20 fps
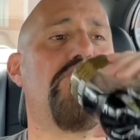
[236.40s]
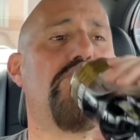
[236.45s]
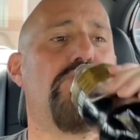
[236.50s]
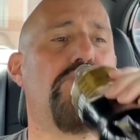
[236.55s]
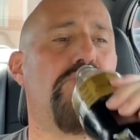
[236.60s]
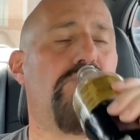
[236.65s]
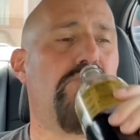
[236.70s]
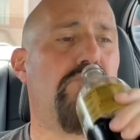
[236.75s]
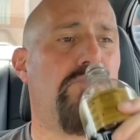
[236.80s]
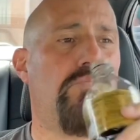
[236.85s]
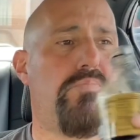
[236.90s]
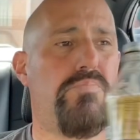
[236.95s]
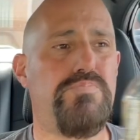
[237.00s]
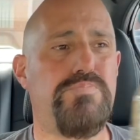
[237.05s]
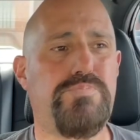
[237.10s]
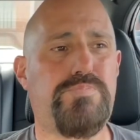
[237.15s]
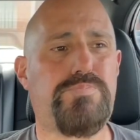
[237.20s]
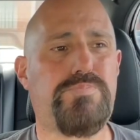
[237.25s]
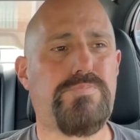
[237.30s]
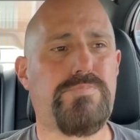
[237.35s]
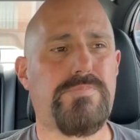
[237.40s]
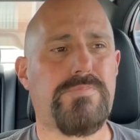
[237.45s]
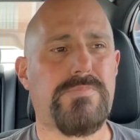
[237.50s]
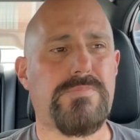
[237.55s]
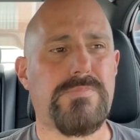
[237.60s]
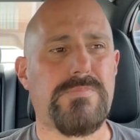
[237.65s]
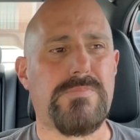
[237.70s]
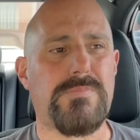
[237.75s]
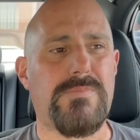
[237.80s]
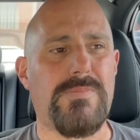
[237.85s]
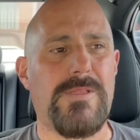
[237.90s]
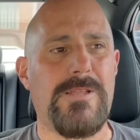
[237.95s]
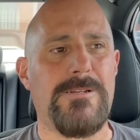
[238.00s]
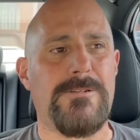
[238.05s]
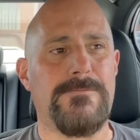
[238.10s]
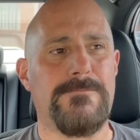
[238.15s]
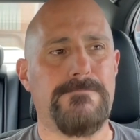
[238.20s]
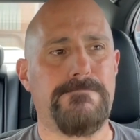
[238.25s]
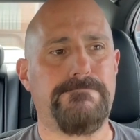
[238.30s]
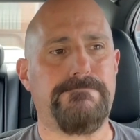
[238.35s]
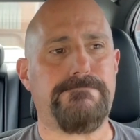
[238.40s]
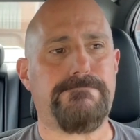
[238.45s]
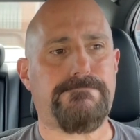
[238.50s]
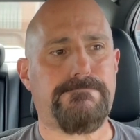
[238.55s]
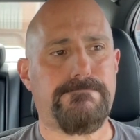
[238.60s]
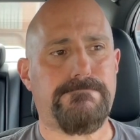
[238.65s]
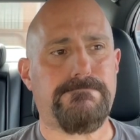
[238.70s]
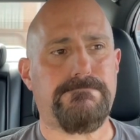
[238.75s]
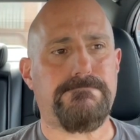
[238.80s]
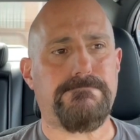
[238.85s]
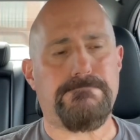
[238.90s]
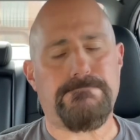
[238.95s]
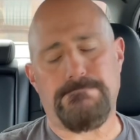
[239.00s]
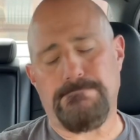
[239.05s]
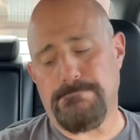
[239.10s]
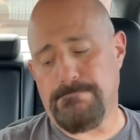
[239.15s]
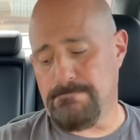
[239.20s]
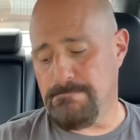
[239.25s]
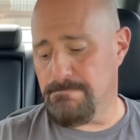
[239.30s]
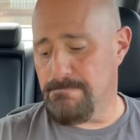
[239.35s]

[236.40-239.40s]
[no speech]